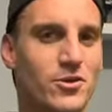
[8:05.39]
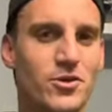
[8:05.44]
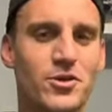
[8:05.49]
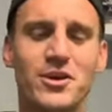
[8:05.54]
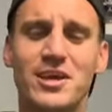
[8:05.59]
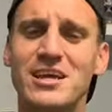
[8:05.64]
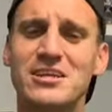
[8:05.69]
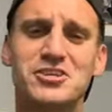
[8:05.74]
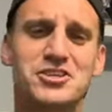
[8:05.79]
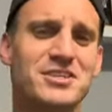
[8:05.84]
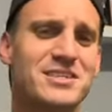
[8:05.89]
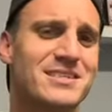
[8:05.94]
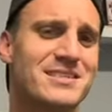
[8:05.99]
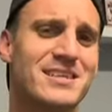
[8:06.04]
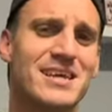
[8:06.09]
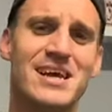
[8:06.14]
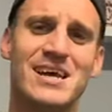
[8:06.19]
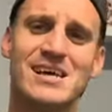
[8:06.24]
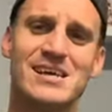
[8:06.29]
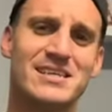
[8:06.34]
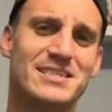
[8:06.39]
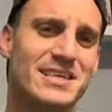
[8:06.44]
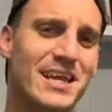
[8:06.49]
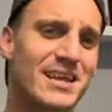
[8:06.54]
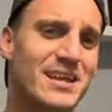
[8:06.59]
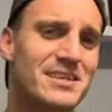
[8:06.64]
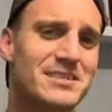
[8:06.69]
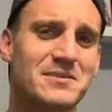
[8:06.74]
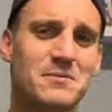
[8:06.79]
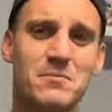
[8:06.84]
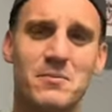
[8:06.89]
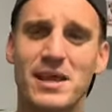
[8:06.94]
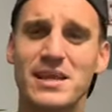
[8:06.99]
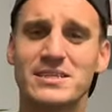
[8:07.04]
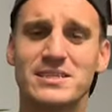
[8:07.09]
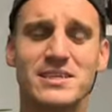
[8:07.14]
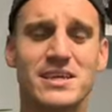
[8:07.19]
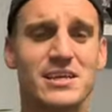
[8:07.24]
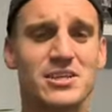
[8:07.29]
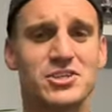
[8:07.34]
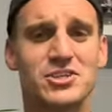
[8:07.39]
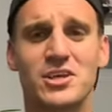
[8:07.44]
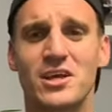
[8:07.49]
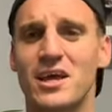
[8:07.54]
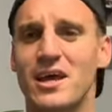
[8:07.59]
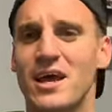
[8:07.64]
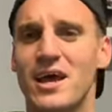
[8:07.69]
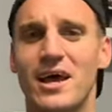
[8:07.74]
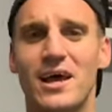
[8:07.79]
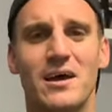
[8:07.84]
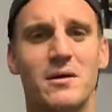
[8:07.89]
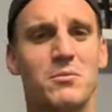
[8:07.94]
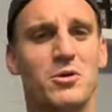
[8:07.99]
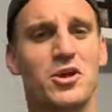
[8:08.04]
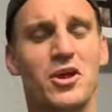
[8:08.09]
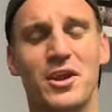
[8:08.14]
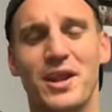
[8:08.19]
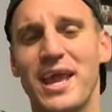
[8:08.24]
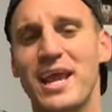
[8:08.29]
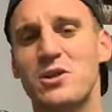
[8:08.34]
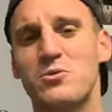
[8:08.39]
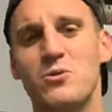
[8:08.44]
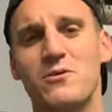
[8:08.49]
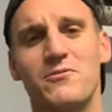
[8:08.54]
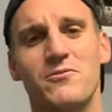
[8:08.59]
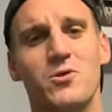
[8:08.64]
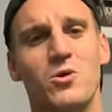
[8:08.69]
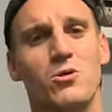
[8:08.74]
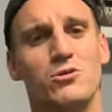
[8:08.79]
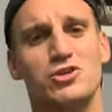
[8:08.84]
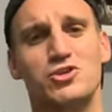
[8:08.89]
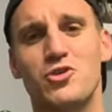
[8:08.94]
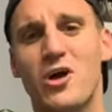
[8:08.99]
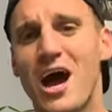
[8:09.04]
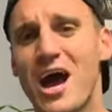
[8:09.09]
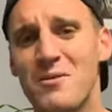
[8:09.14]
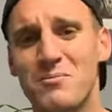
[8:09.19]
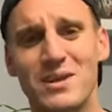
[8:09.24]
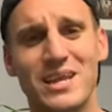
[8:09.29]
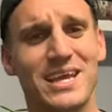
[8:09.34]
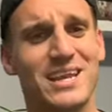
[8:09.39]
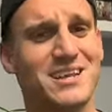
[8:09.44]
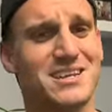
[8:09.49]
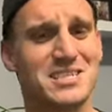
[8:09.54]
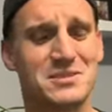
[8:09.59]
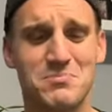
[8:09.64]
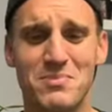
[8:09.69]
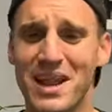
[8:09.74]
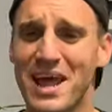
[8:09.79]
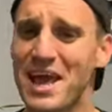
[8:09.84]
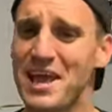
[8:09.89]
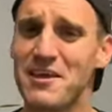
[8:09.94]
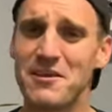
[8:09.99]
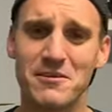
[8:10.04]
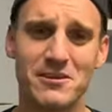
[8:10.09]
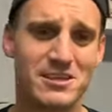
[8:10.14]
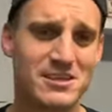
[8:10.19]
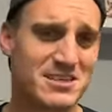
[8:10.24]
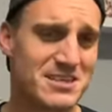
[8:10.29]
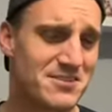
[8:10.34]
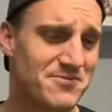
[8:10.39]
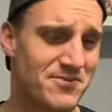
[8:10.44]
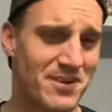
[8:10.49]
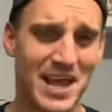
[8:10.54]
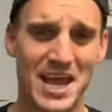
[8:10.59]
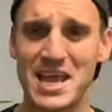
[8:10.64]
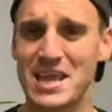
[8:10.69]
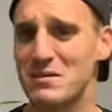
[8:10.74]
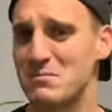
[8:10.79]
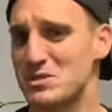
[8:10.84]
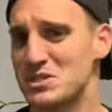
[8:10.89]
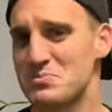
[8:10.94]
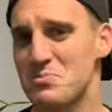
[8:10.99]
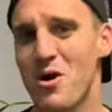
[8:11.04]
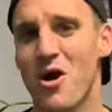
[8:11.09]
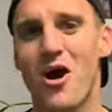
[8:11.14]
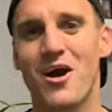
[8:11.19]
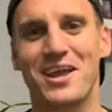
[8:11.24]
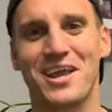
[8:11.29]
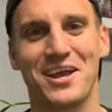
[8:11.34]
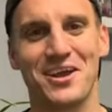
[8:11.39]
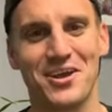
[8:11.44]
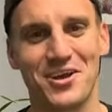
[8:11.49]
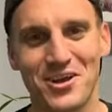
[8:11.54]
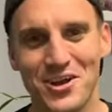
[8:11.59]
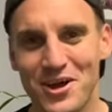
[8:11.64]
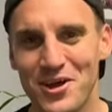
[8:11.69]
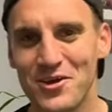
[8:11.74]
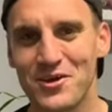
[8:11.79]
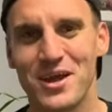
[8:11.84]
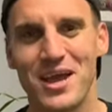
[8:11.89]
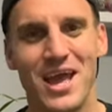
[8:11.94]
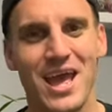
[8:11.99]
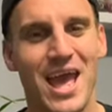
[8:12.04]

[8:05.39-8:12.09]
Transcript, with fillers: You can just send us a message, uh, connect with your tribe leaders, Blaze, Flame, Spark and Glow.